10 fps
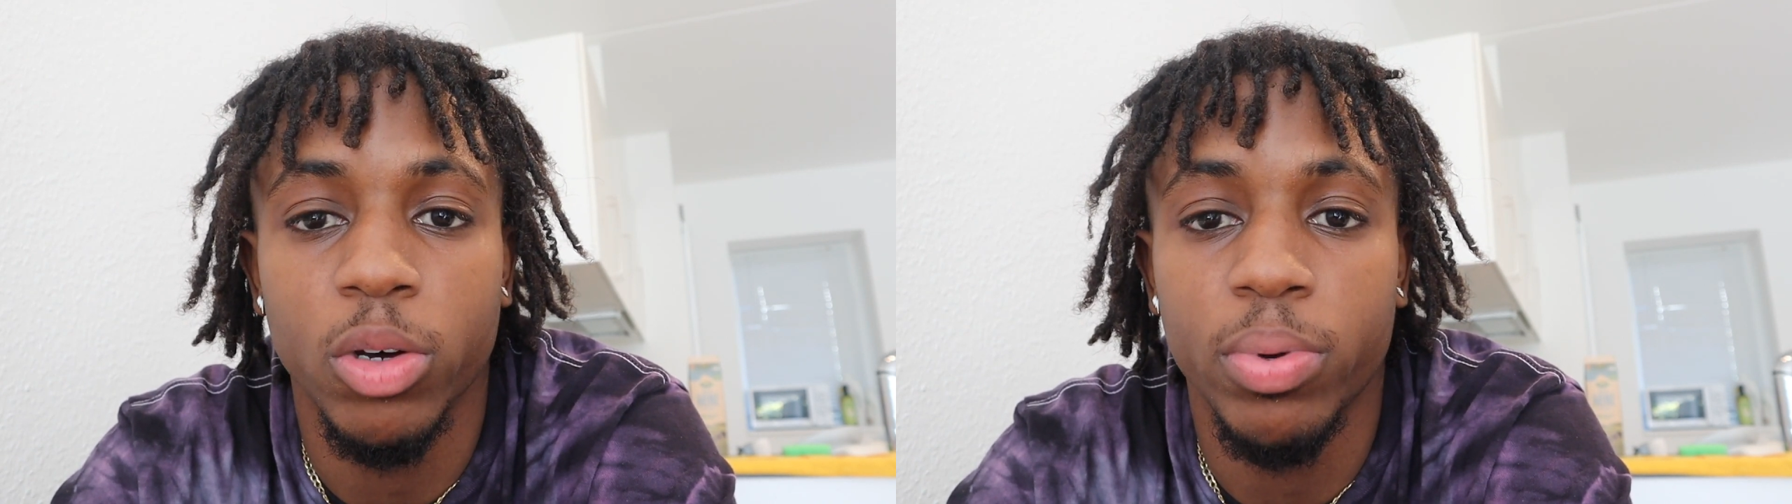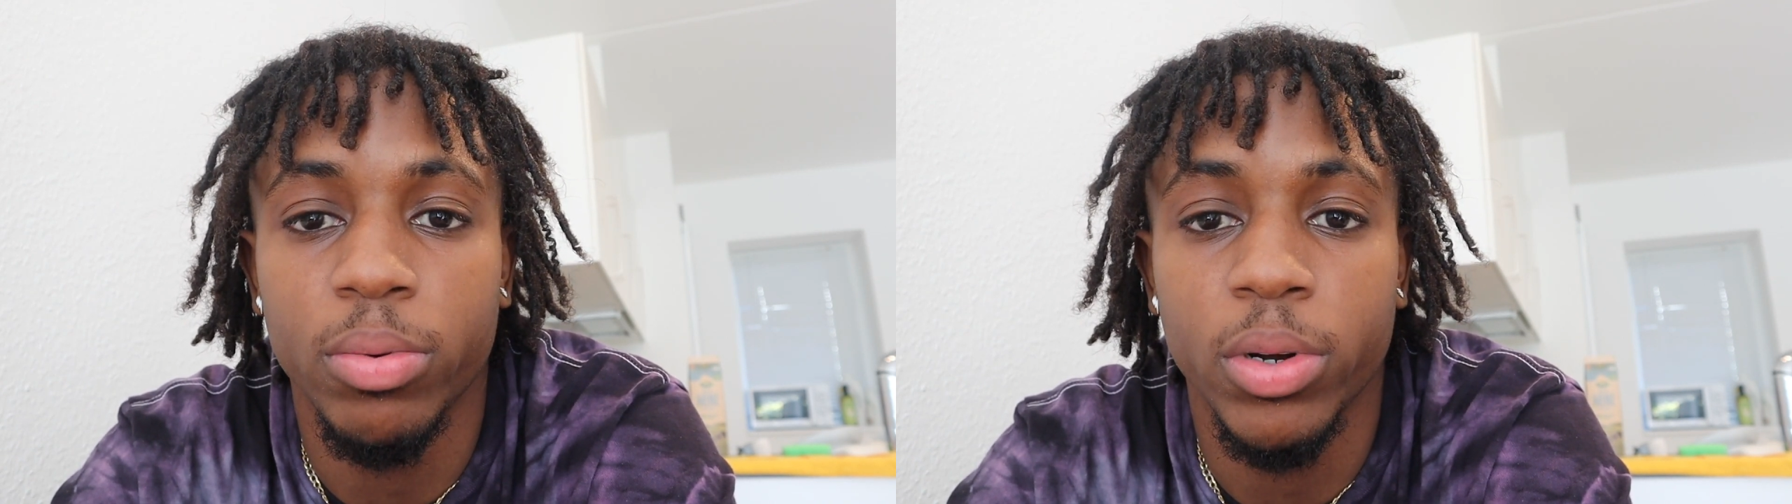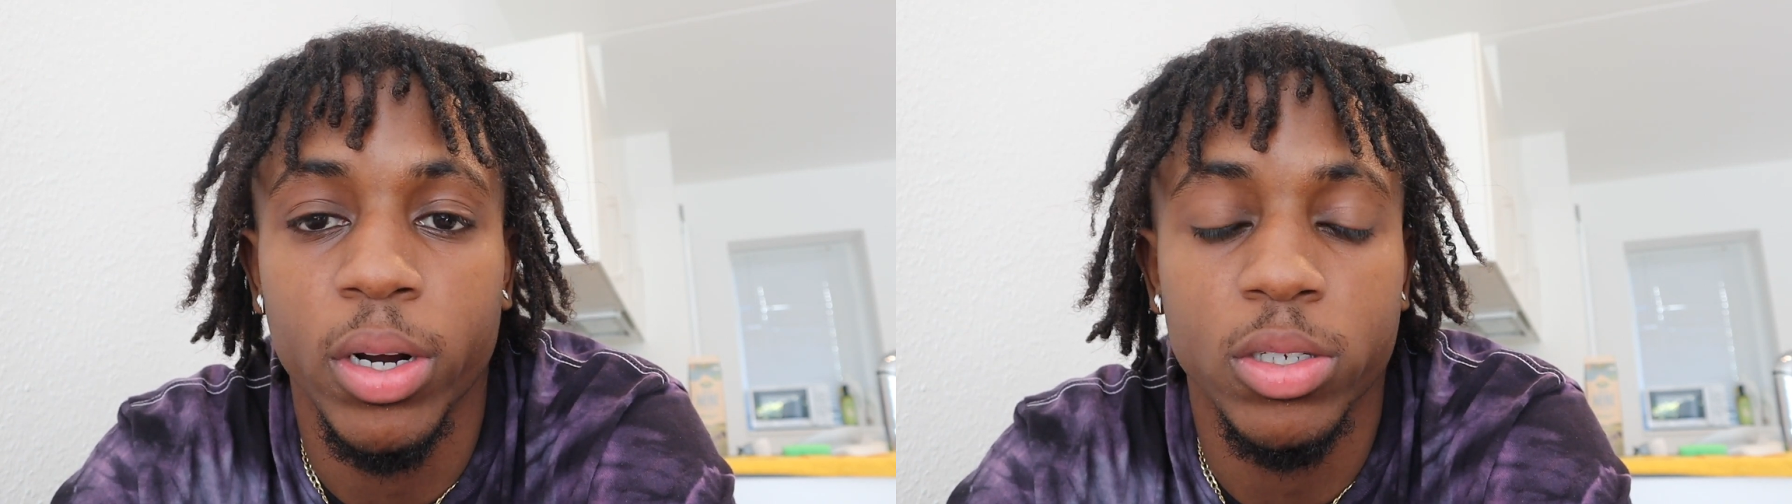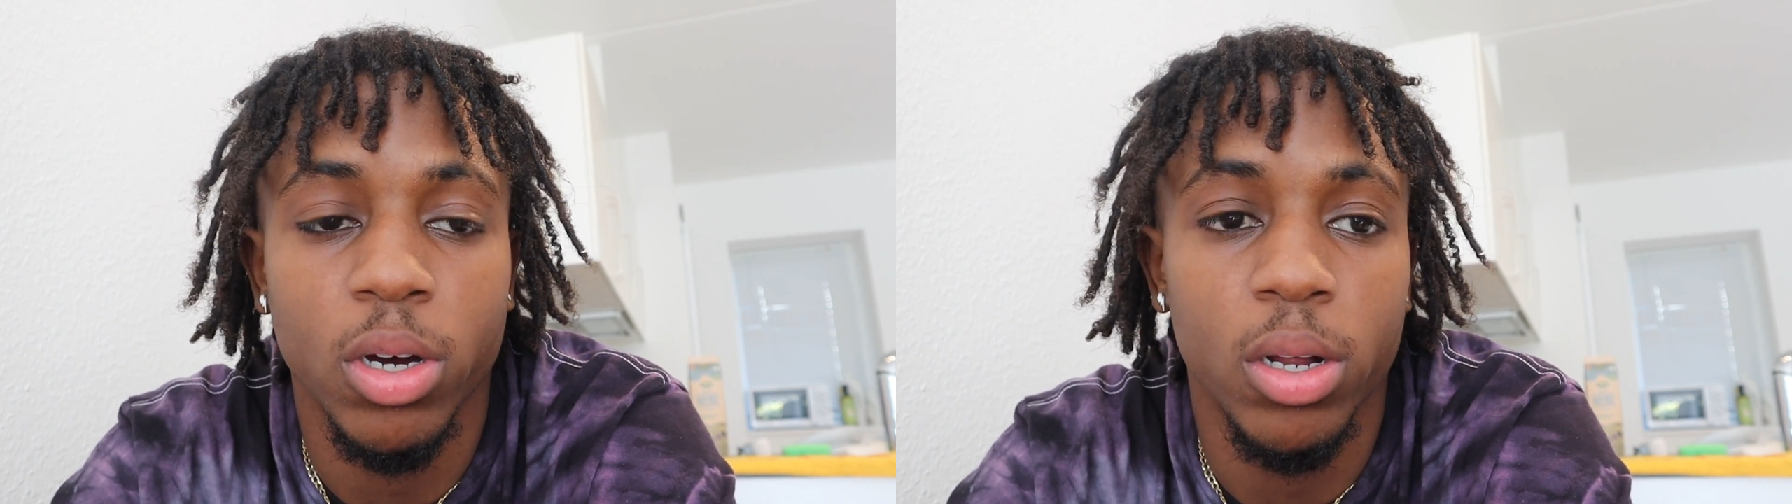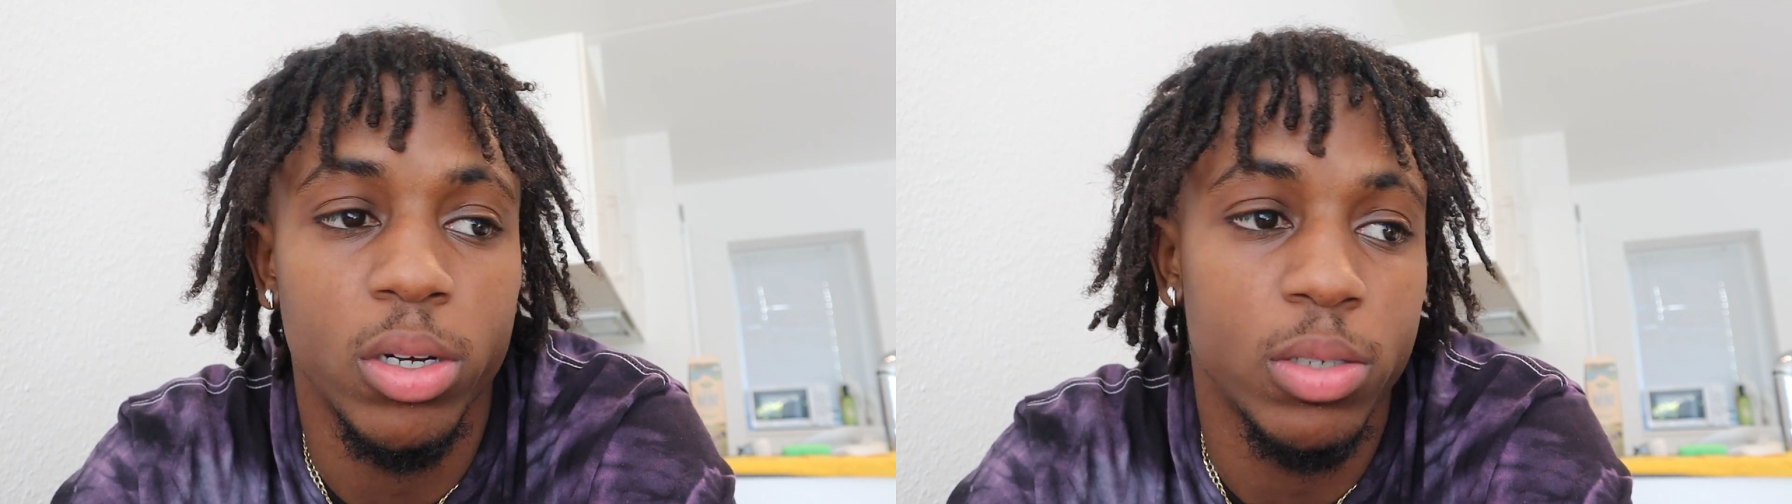People that are
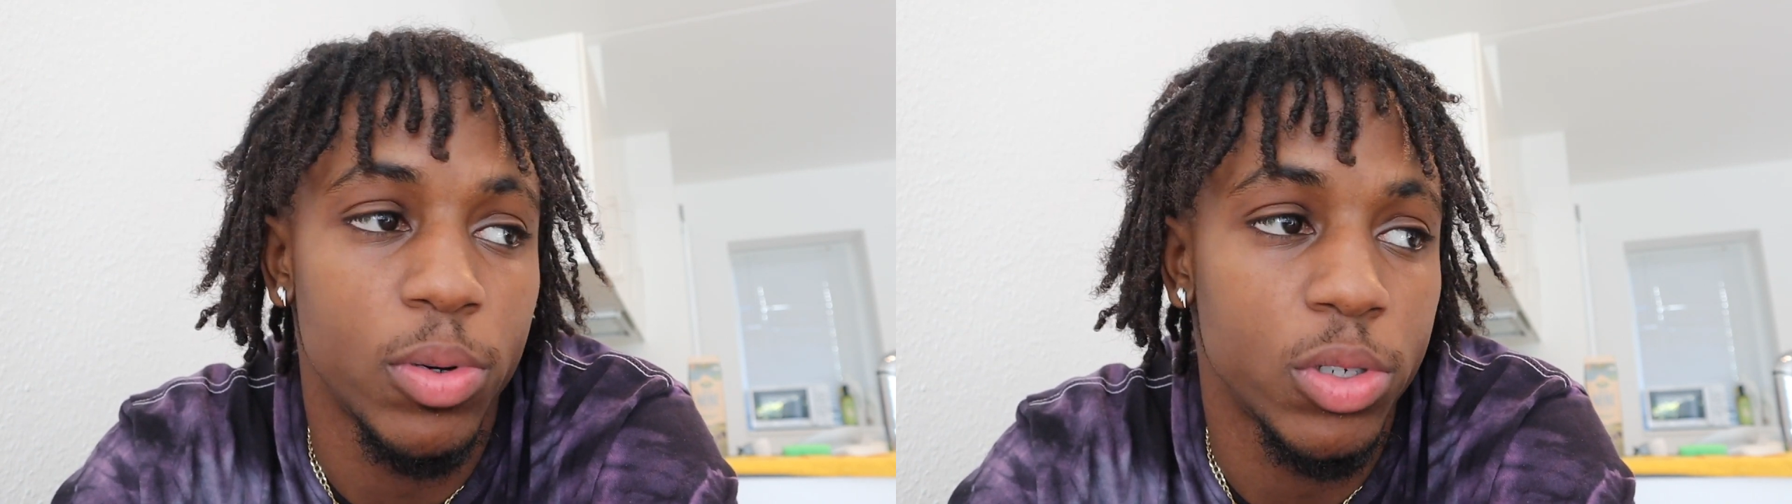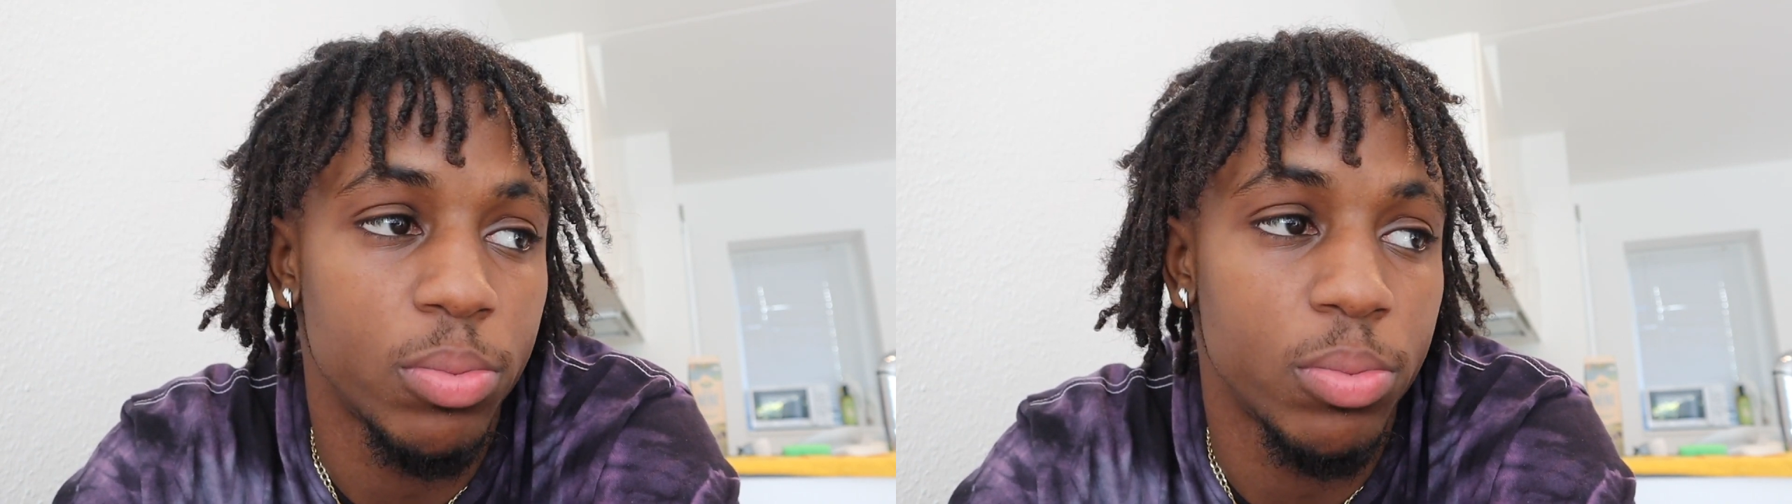taller are supposed